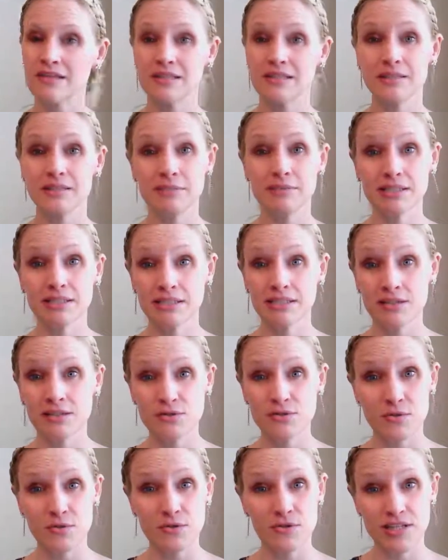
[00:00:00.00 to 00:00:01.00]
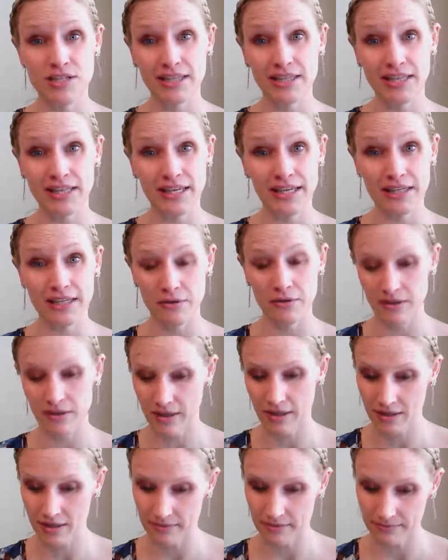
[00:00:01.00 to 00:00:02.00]
I bet King George didn't like hearing
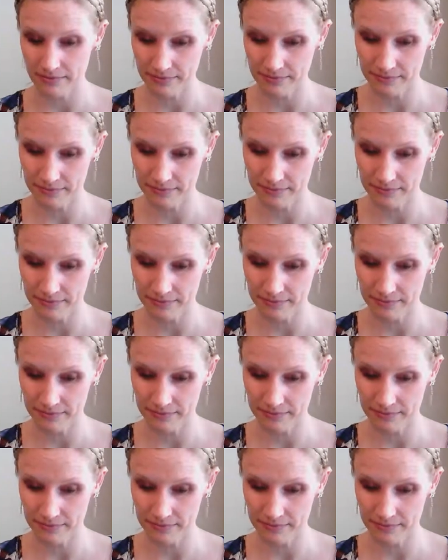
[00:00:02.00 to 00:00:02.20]
that.